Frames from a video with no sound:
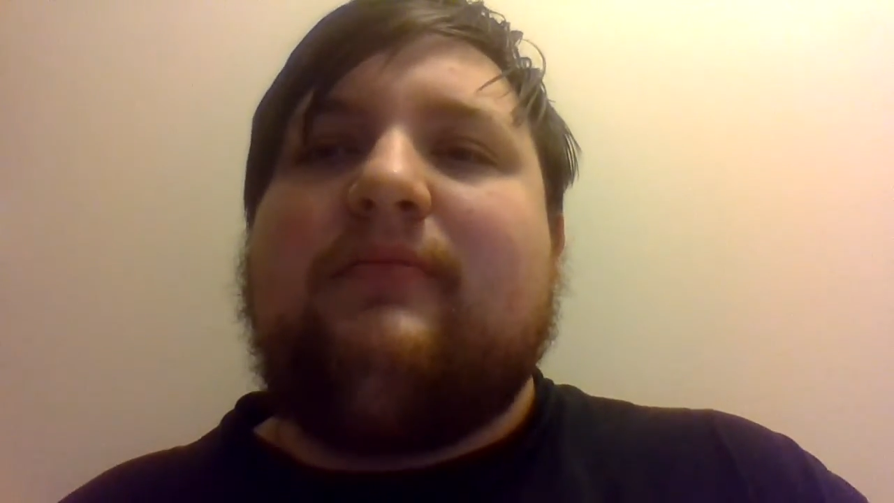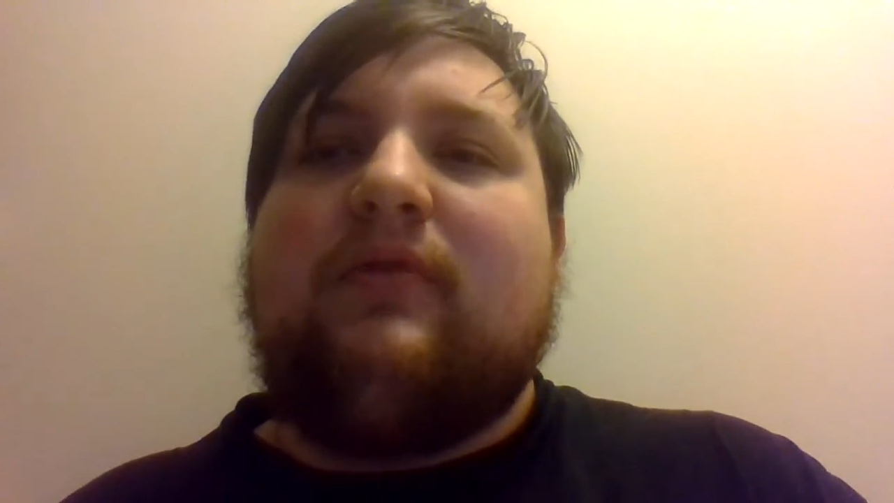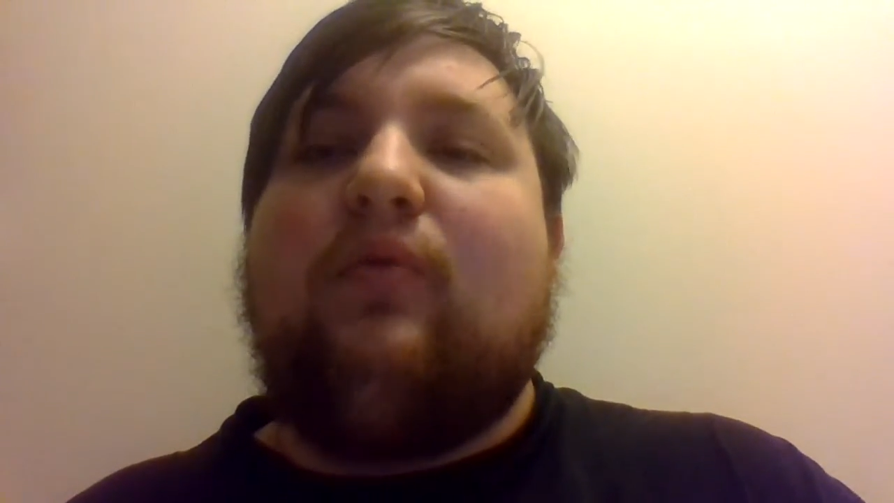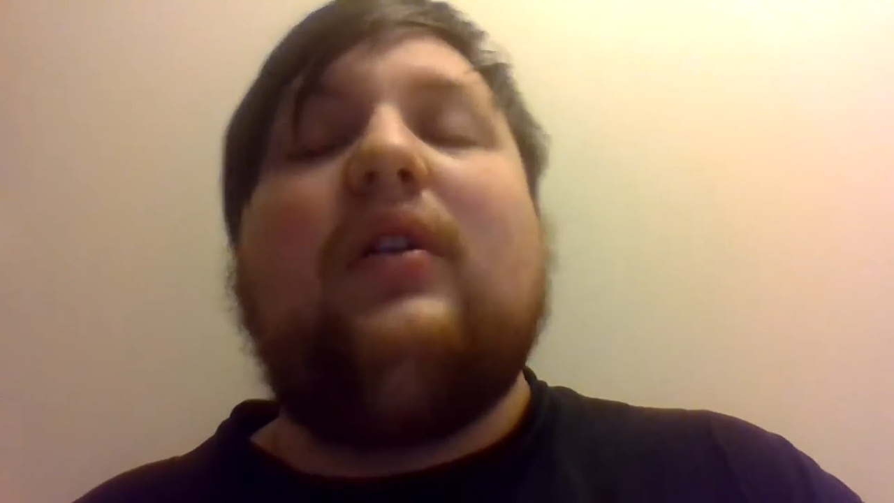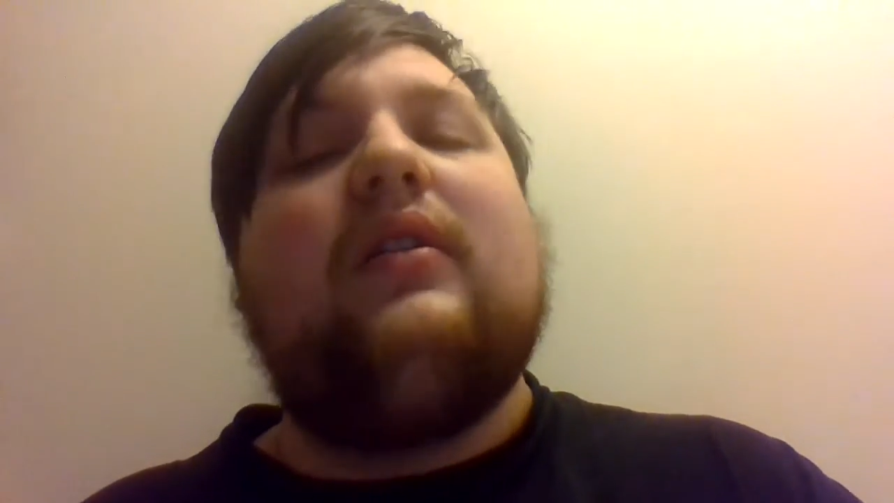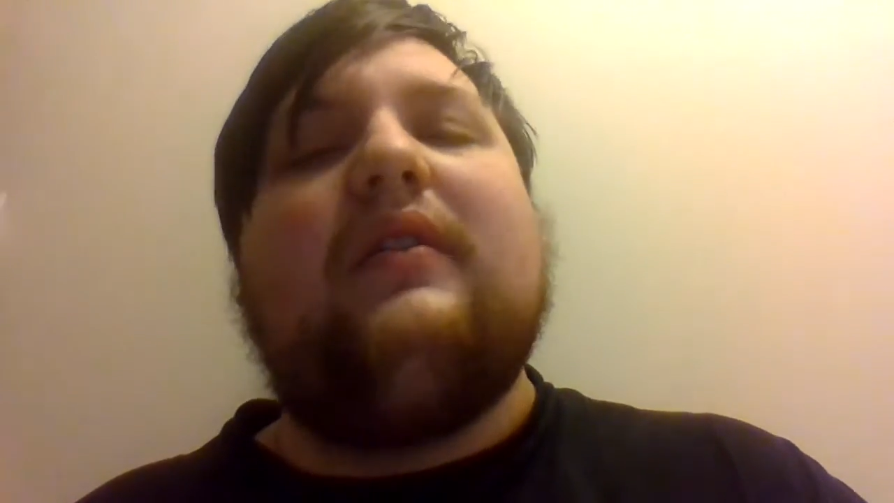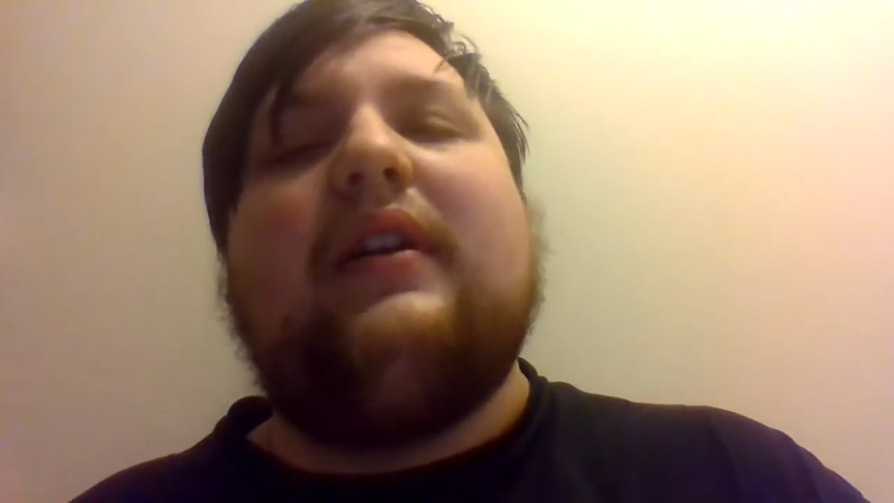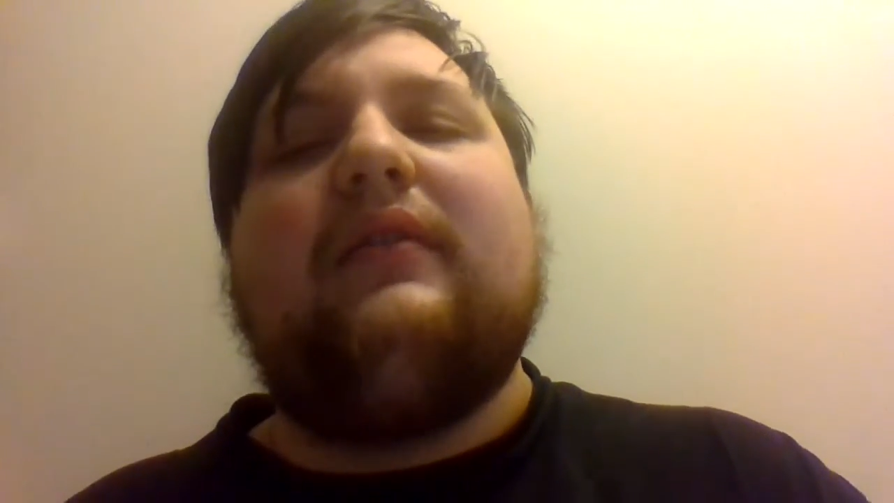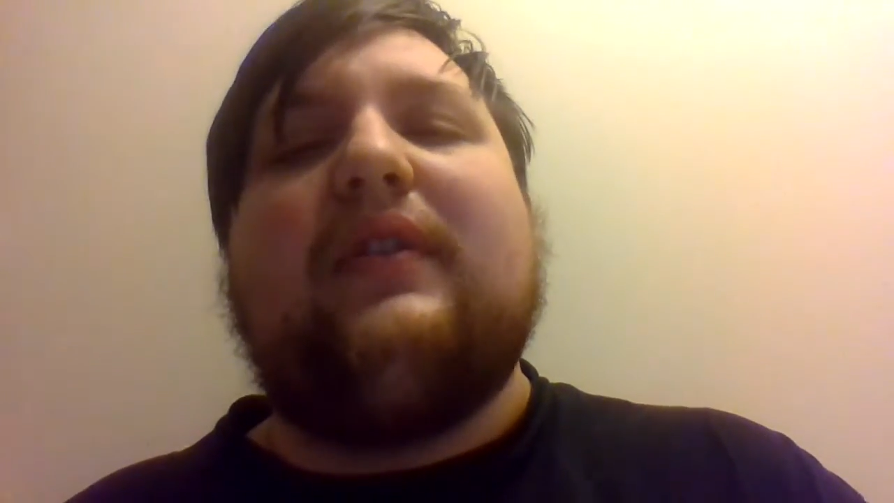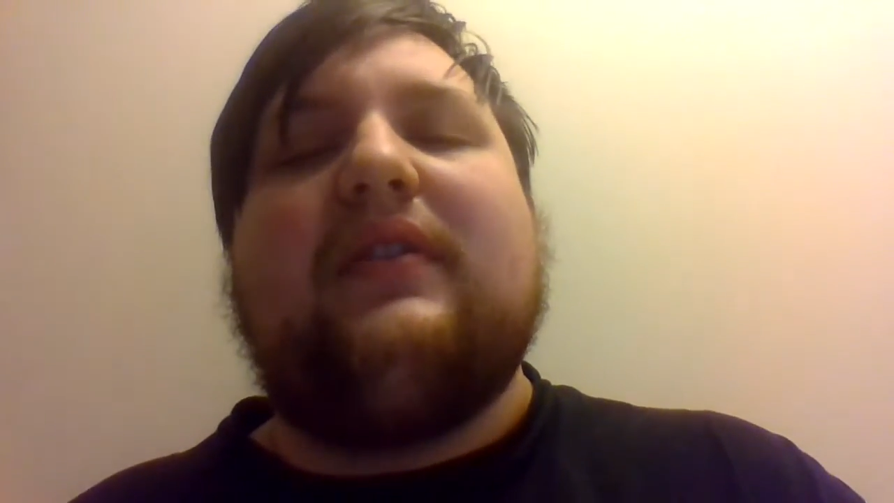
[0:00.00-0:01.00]
What are they
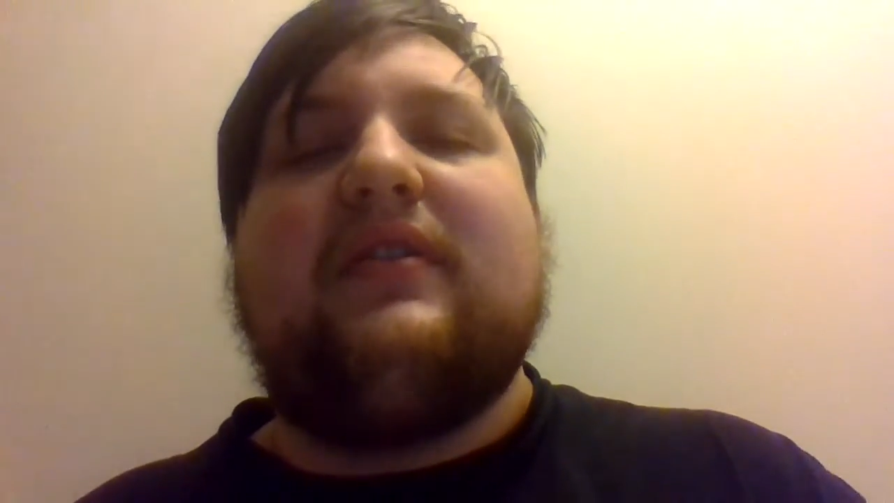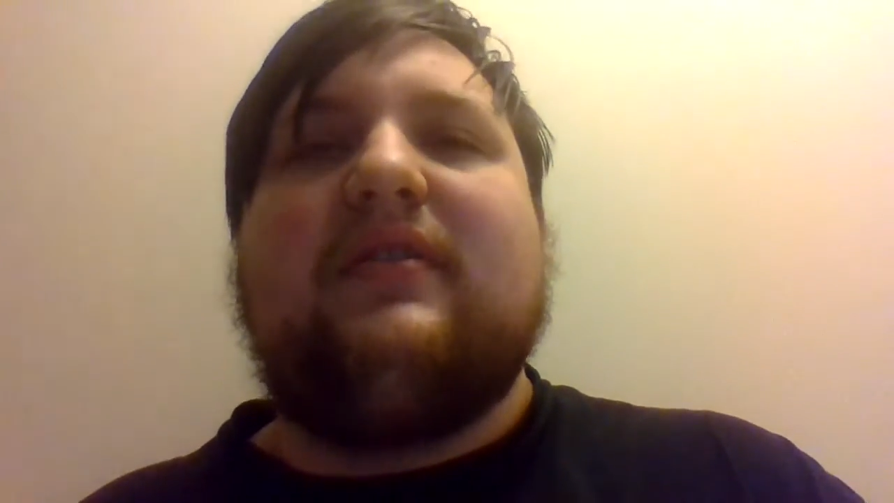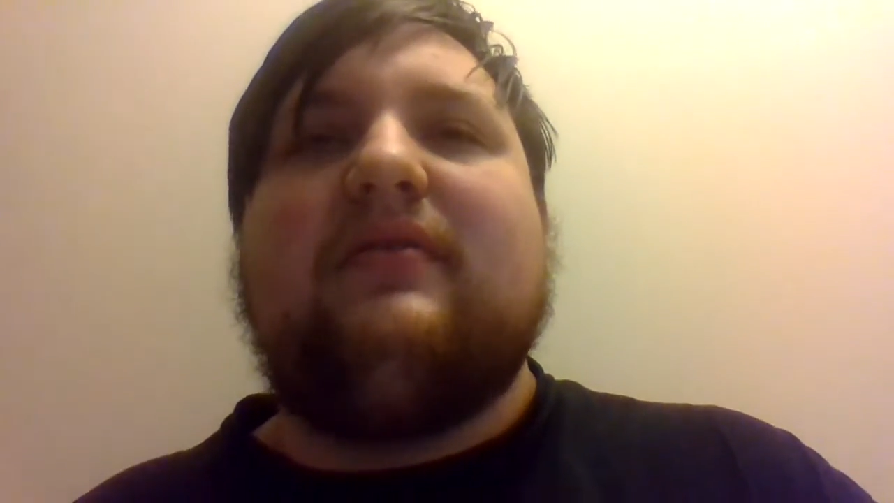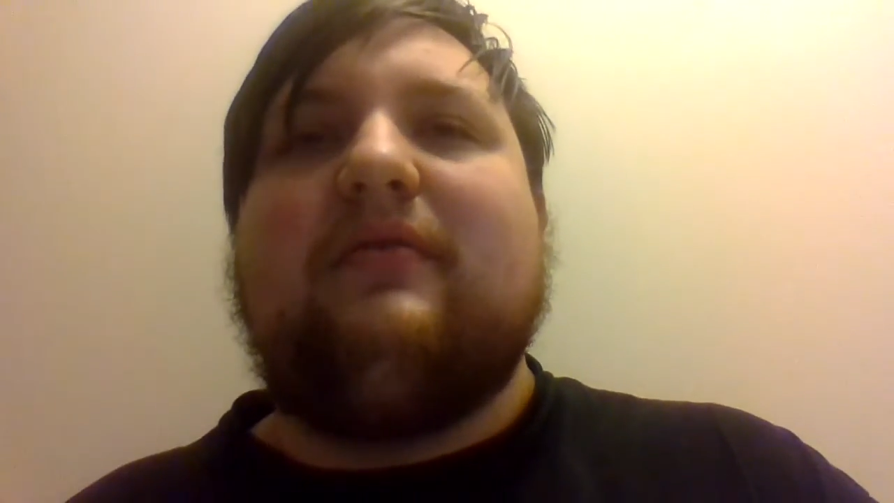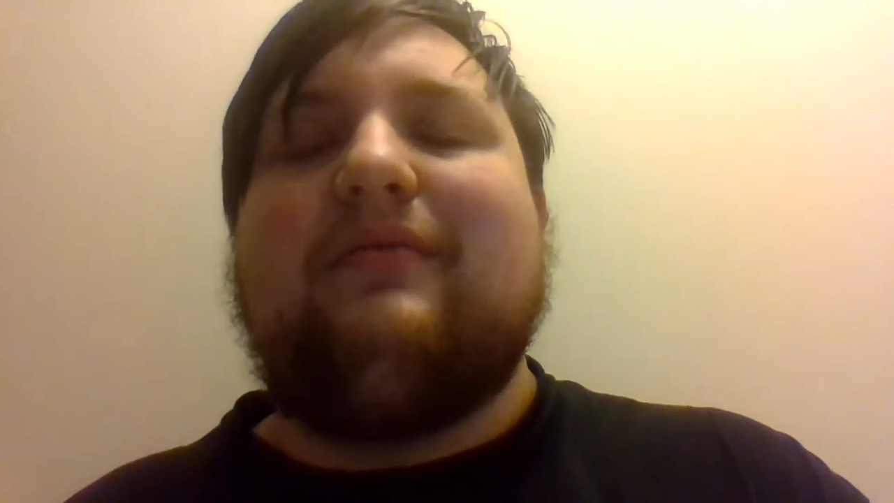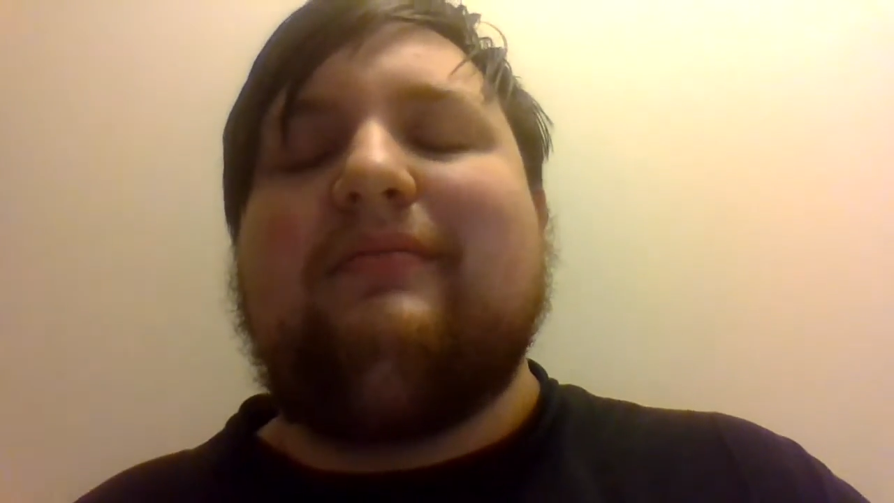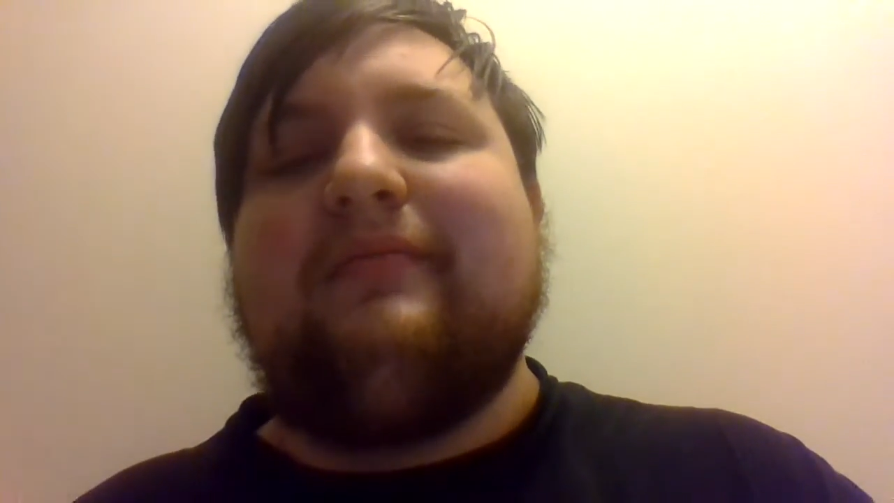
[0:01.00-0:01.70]
going to do?